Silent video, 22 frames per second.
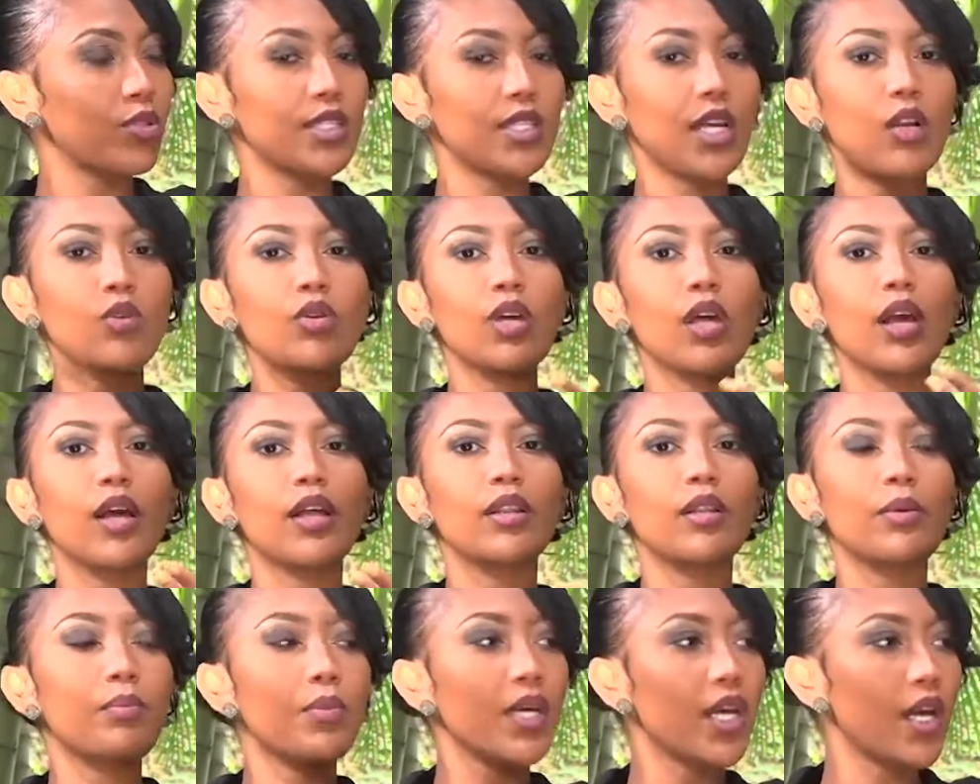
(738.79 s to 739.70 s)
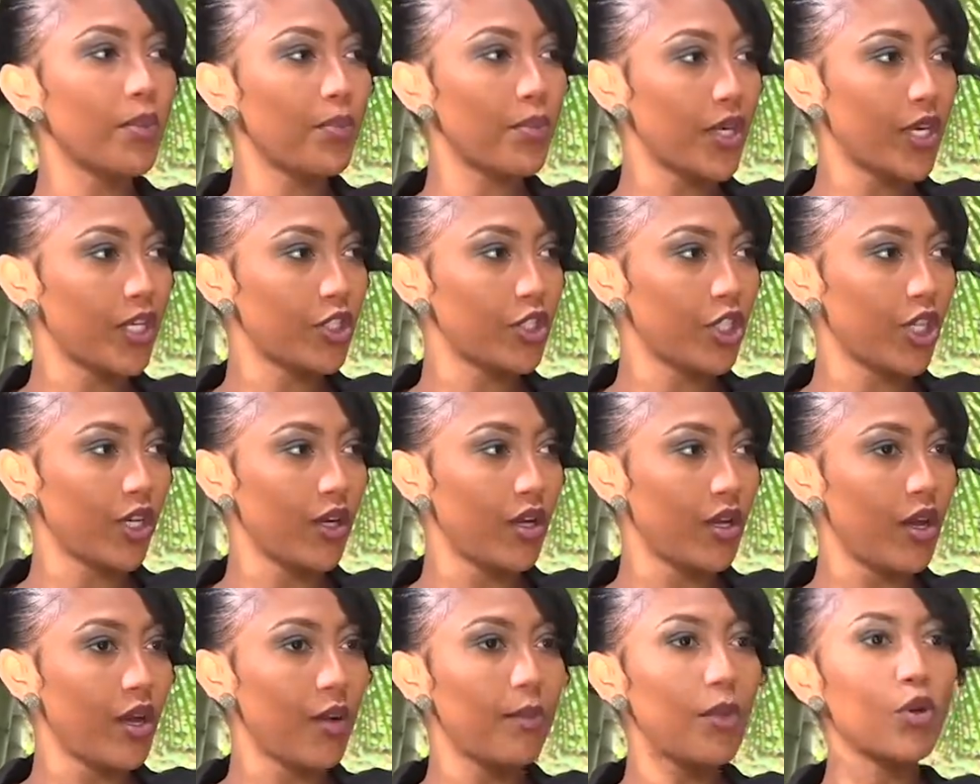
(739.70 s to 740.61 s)
They're looking at the bigger picture
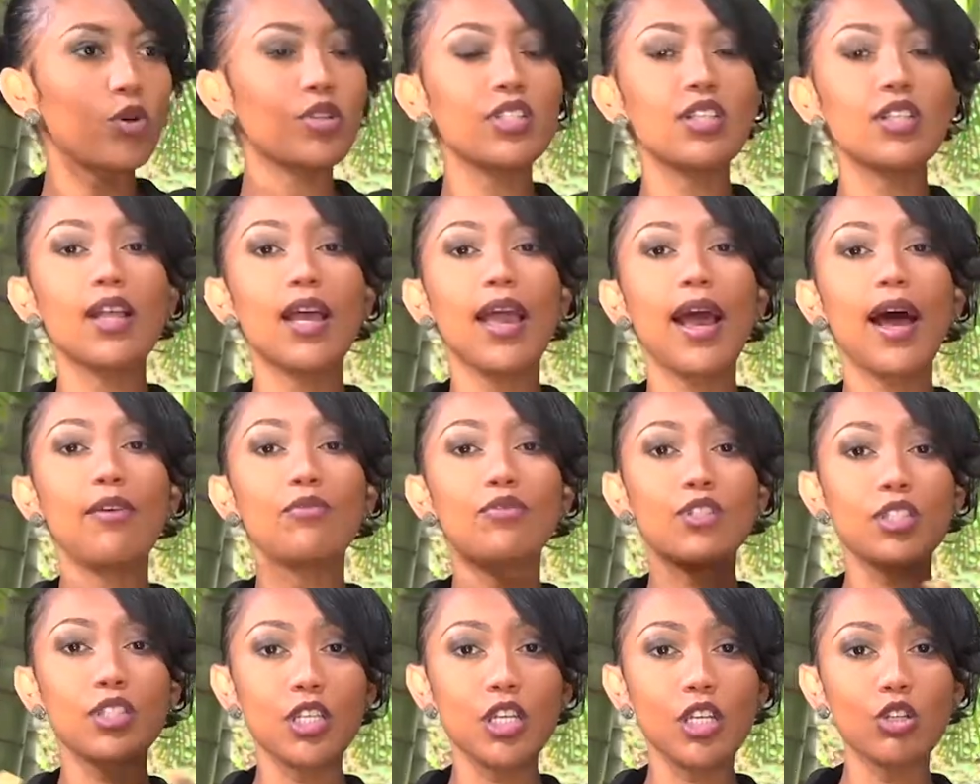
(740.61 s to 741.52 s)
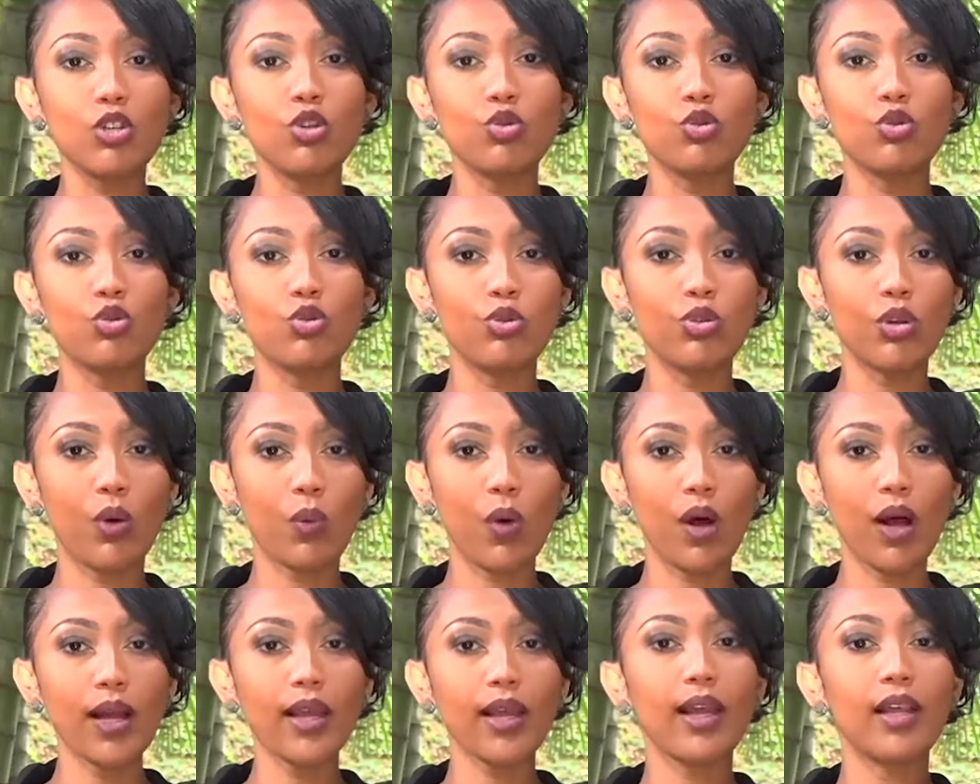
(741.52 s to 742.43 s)
because they have seen you do the
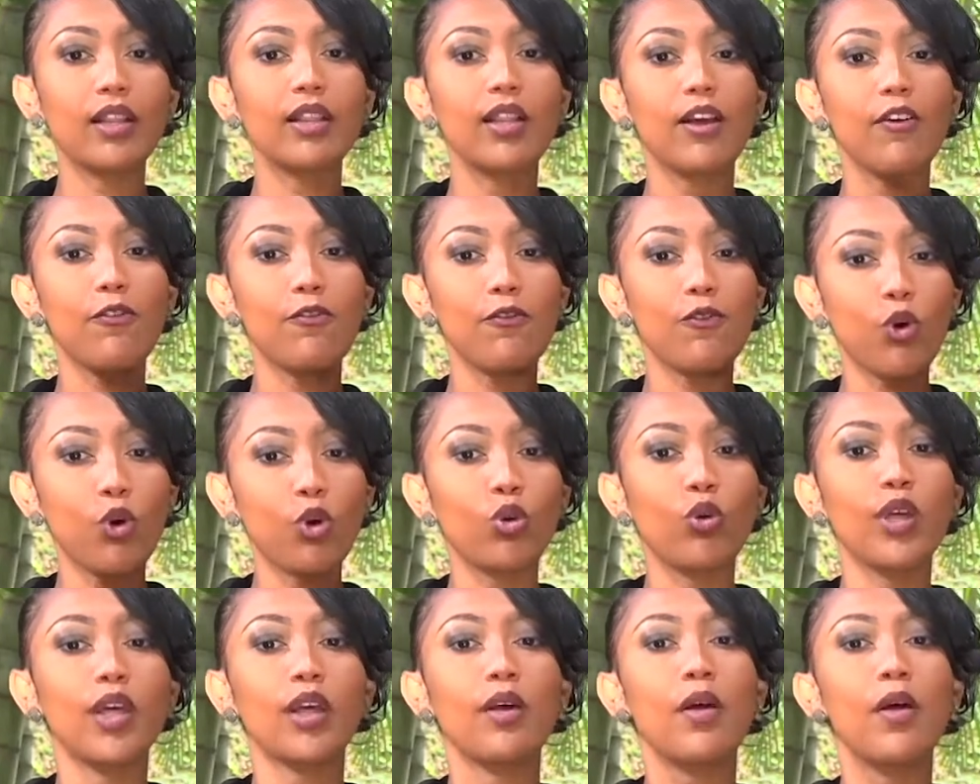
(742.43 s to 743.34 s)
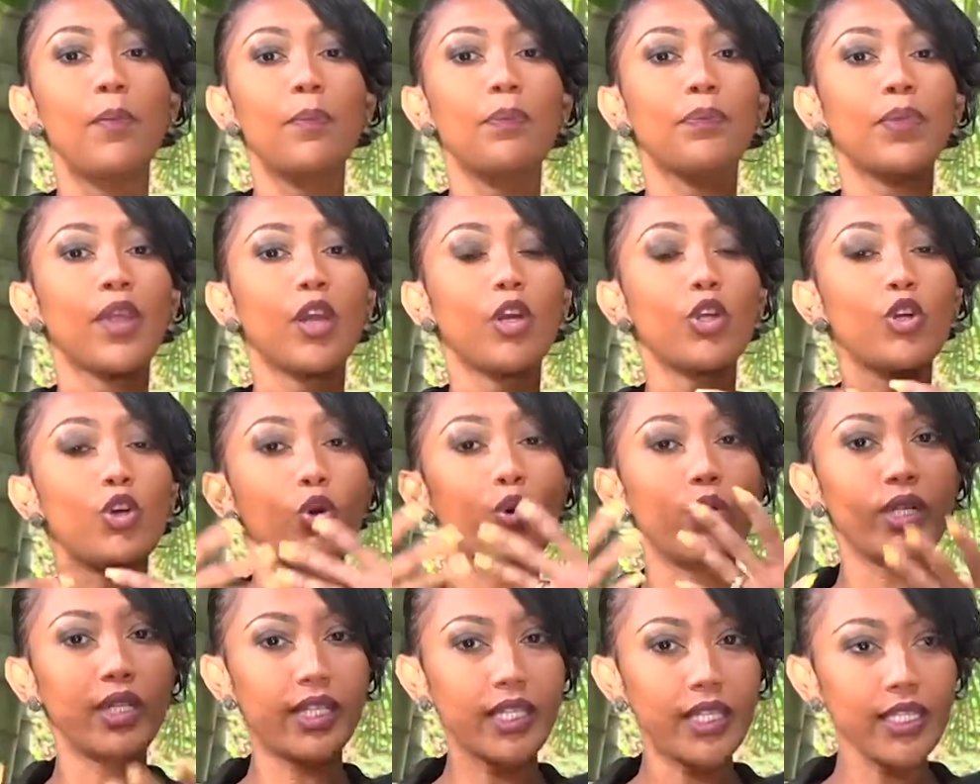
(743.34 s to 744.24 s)
work and they're following your
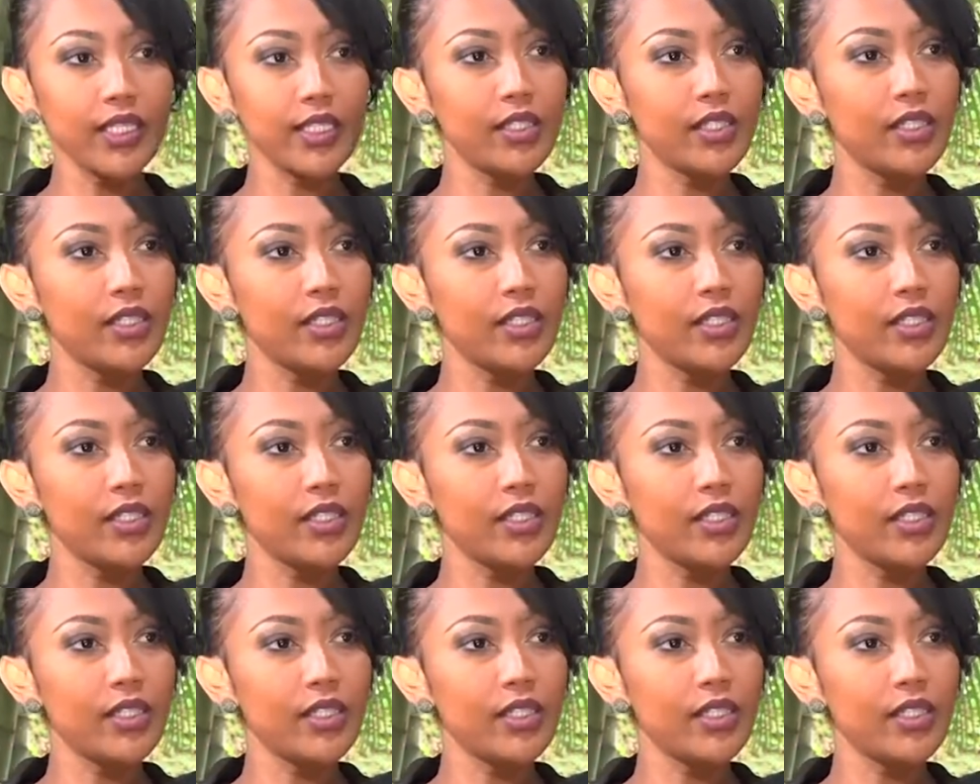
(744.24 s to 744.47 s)
lead.